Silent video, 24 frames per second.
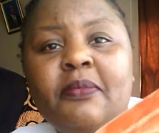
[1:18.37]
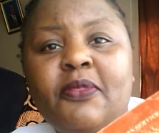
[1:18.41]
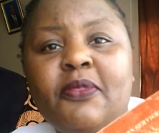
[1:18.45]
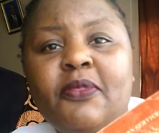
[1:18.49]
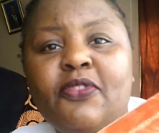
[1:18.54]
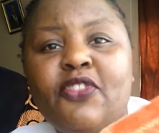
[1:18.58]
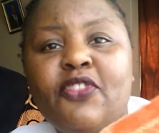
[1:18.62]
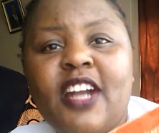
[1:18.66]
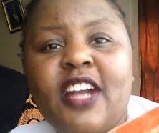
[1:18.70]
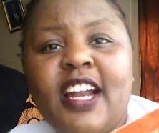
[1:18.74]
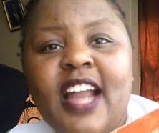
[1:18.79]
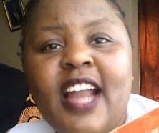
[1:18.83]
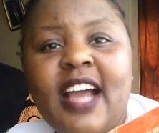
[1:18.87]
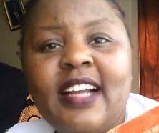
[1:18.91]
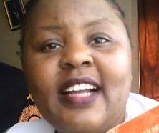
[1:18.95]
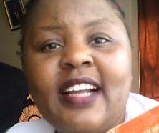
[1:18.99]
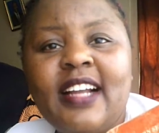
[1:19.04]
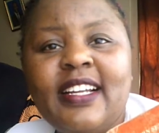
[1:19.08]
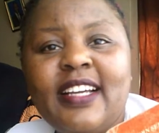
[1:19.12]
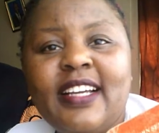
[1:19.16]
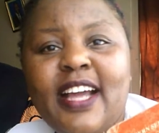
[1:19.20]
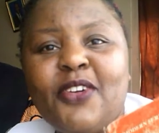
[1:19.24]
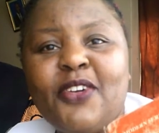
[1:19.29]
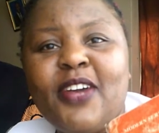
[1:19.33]
If you're an
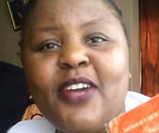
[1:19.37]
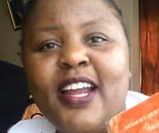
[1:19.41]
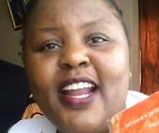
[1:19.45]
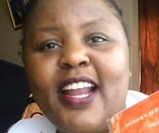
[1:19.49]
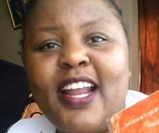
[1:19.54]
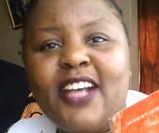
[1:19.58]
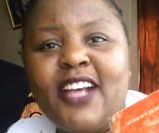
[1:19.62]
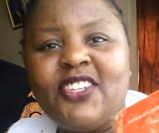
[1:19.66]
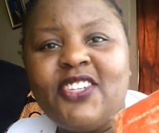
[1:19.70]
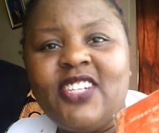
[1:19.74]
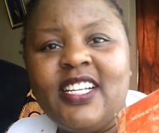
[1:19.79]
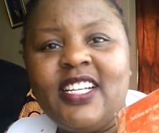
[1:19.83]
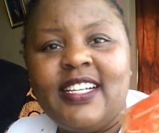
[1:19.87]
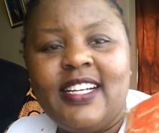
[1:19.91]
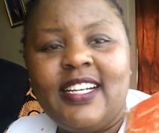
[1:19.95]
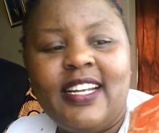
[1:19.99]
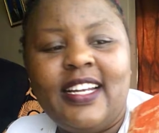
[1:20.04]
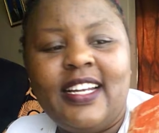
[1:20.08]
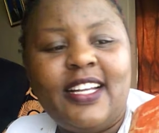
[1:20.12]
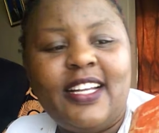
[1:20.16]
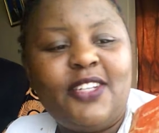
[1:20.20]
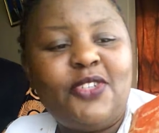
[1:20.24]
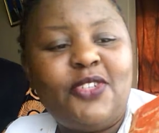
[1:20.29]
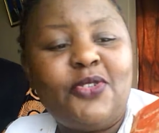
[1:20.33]
Anglican, you can actually
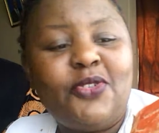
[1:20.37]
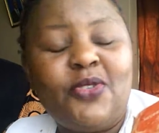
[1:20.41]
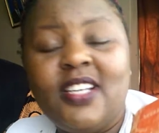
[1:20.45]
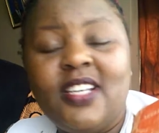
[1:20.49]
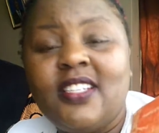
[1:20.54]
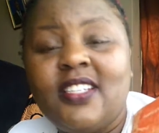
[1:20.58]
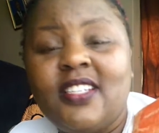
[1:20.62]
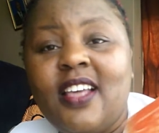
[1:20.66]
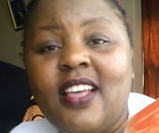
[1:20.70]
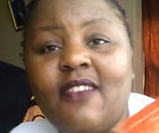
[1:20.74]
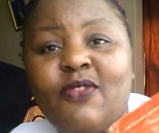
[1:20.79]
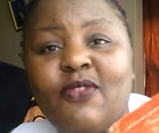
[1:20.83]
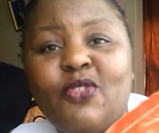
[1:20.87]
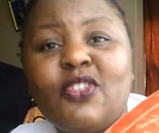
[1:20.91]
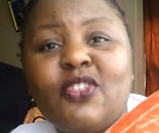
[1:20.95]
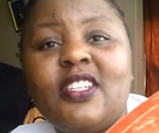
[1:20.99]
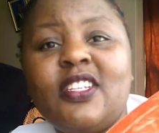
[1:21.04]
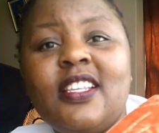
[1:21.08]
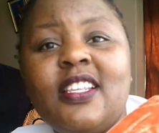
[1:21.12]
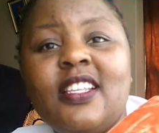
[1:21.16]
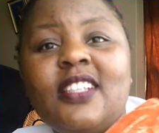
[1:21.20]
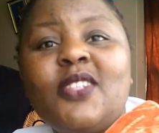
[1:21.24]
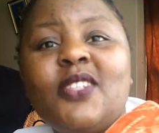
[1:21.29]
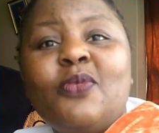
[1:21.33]
relate to this. I've
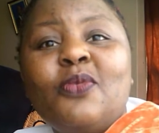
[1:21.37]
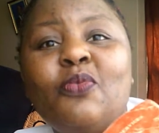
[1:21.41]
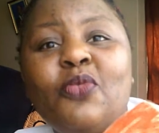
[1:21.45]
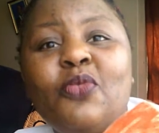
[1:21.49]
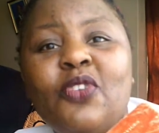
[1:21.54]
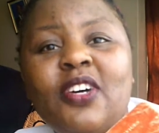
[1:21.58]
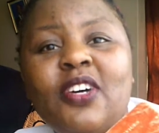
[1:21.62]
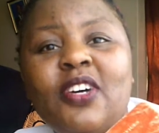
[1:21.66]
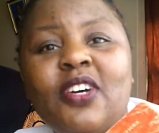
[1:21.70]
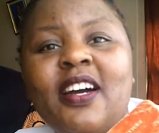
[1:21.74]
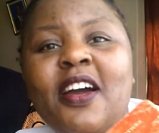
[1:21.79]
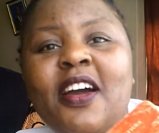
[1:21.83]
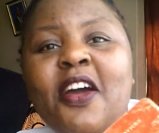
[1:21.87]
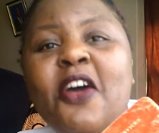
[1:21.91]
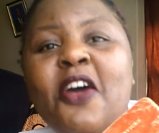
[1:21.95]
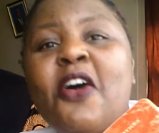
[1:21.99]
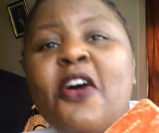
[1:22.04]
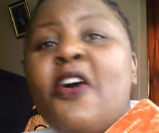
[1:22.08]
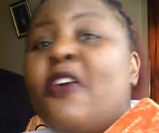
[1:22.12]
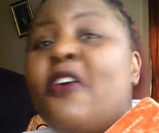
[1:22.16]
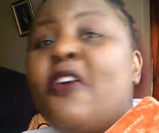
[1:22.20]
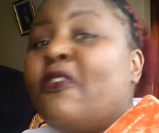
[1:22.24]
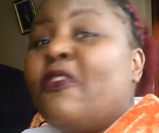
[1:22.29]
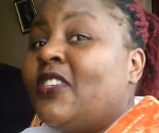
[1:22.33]
used this book
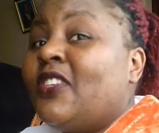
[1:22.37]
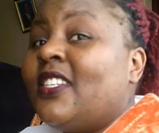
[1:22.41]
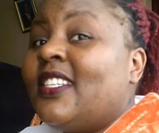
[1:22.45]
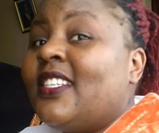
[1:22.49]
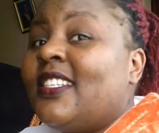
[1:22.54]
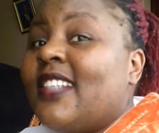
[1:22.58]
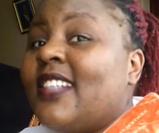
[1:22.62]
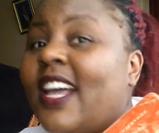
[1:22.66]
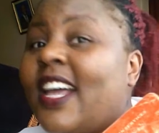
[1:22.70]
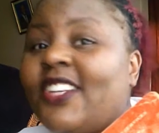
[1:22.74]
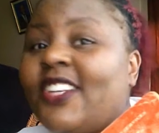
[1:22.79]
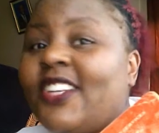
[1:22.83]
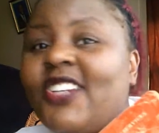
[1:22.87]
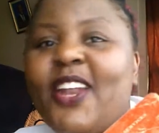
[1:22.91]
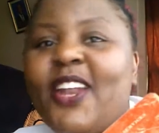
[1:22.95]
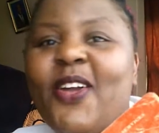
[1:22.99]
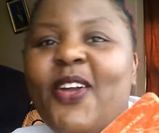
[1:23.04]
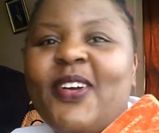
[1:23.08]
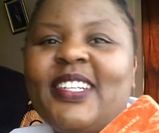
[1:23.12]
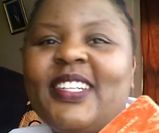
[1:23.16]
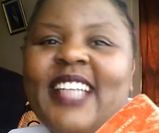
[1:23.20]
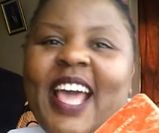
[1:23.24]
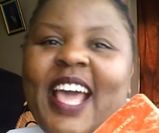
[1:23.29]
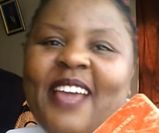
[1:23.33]
for such a
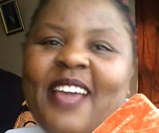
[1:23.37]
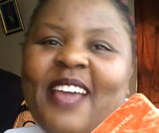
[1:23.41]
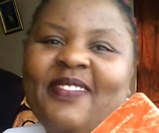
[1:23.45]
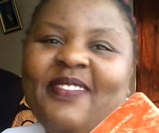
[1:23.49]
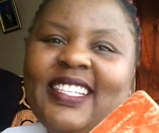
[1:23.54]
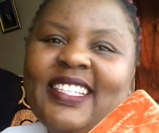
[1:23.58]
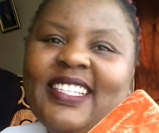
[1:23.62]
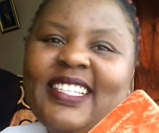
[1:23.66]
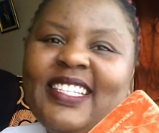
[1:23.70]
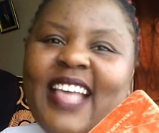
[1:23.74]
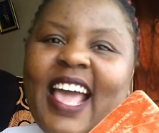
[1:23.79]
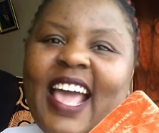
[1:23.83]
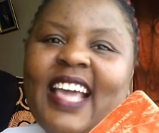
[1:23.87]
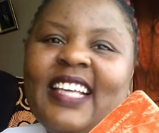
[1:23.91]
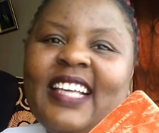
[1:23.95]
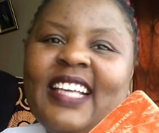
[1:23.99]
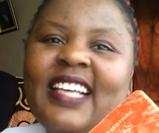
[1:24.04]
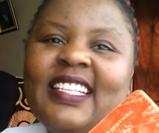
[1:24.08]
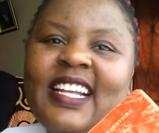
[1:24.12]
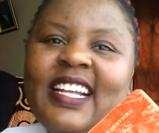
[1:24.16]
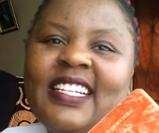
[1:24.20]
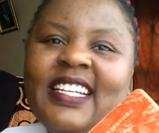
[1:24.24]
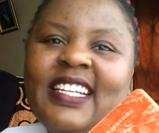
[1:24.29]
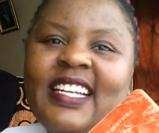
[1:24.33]
long time, since I
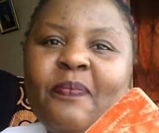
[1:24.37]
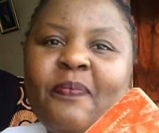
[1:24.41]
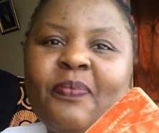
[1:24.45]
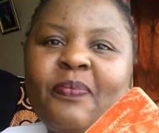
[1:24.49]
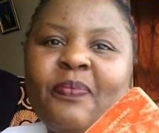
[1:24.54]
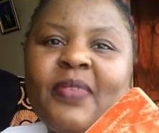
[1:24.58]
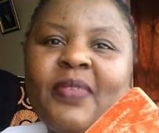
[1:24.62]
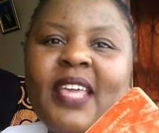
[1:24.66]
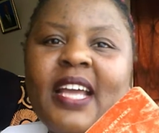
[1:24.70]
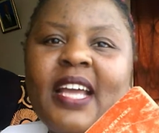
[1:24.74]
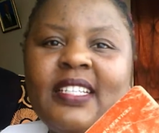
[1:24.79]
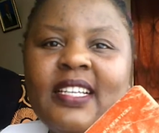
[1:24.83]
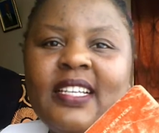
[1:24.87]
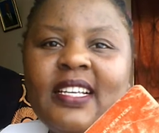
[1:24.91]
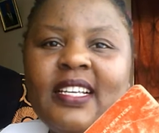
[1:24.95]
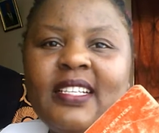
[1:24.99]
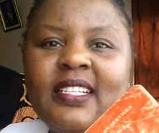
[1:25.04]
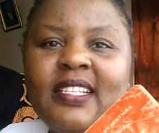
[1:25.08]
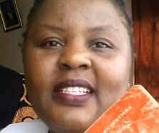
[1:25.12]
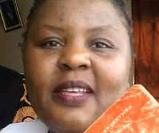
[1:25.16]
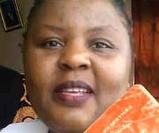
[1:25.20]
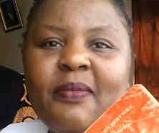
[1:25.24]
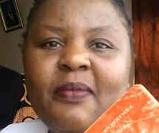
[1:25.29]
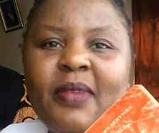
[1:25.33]
started
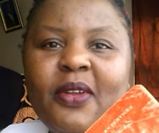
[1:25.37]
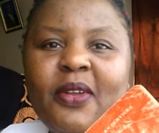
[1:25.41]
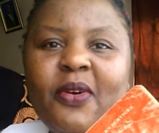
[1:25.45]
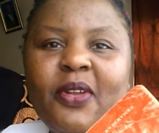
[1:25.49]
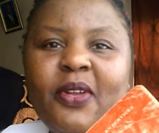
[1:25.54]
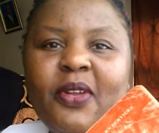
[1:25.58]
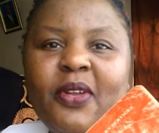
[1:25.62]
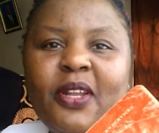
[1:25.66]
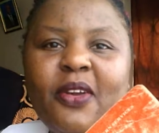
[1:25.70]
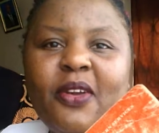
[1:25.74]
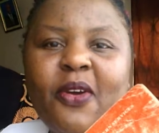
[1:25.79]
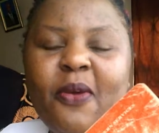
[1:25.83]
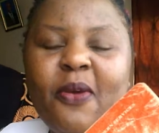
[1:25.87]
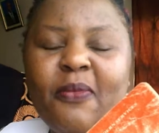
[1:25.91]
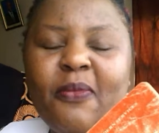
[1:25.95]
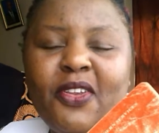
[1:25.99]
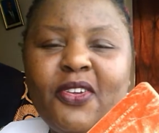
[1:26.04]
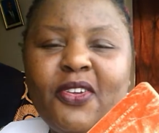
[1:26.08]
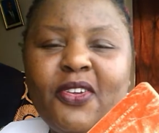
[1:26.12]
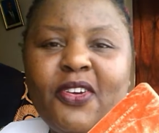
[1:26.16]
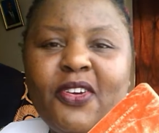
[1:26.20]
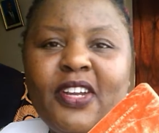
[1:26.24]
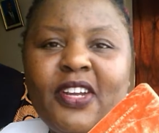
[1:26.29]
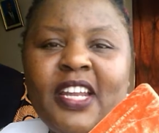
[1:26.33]
catechism and Holy
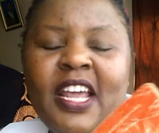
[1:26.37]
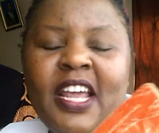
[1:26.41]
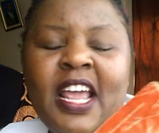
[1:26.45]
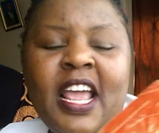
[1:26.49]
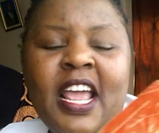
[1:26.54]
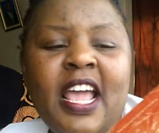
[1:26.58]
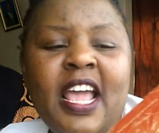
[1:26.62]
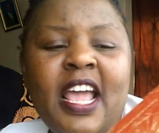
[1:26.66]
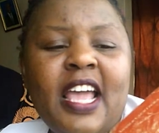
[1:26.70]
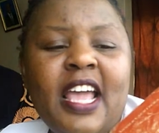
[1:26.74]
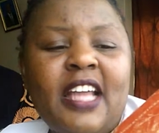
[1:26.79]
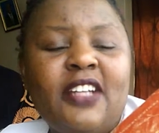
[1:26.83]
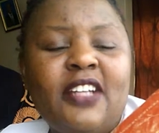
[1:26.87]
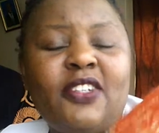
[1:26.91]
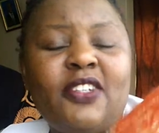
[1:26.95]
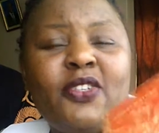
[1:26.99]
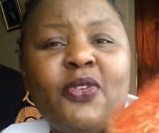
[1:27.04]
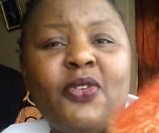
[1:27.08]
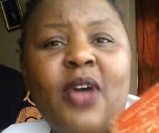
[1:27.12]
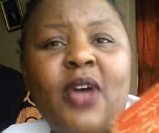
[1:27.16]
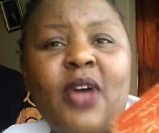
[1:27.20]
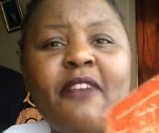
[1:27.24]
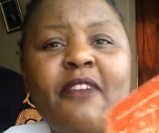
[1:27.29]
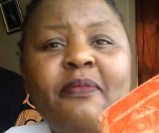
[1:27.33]
Communion, and
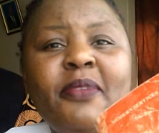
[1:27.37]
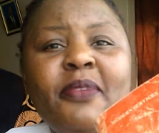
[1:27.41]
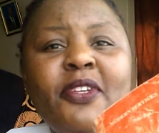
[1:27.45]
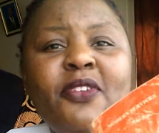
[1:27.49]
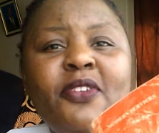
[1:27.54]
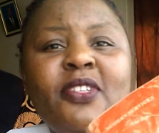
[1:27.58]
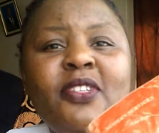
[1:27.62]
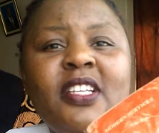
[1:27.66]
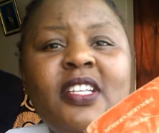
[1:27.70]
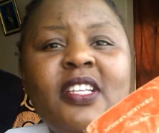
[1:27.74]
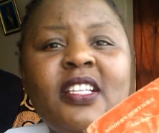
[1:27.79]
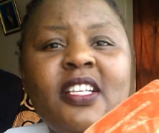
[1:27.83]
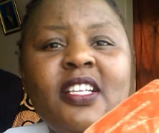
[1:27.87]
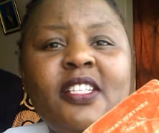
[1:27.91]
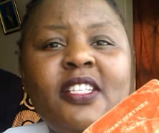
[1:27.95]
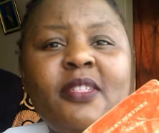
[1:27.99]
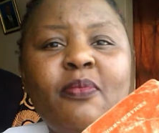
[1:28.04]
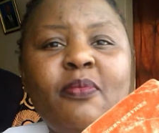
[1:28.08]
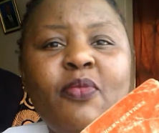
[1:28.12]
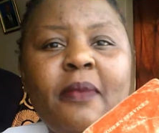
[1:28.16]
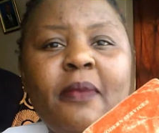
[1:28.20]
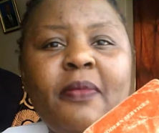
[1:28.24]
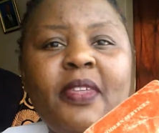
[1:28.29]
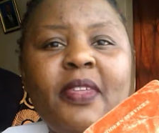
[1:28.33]
so I've been using
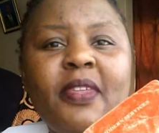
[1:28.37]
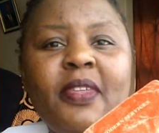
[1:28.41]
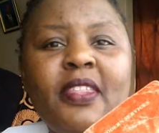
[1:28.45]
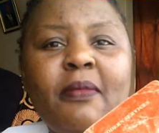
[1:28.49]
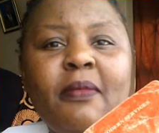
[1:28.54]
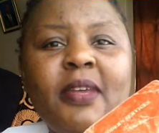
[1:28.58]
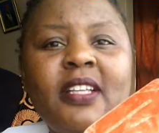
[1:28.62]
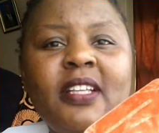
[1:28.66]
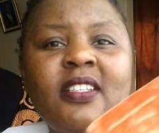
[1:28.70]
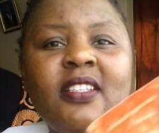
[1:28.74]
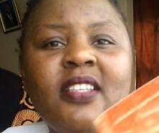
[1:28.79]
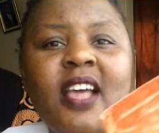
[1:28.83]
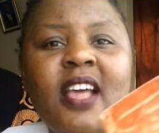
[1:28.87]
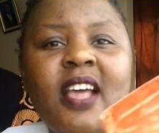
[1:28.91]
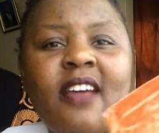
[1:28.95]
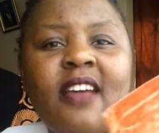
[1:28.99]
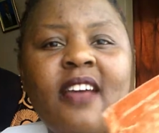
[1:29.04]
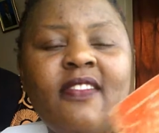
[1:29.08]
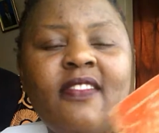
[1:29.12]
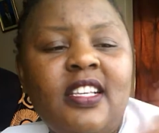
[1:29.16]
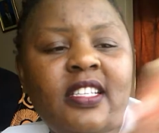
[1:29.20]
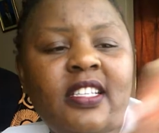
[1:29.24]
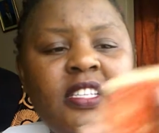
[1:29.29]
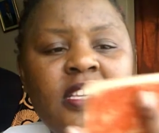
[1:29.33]
this book in the main
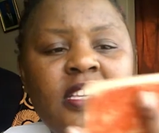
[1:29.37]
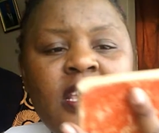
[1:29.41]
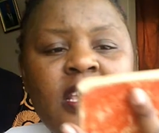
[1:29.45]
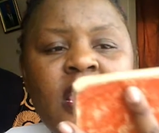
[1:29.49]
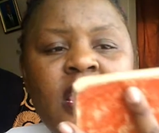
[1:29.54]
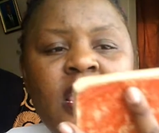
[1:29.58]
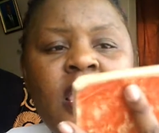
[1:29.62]
service.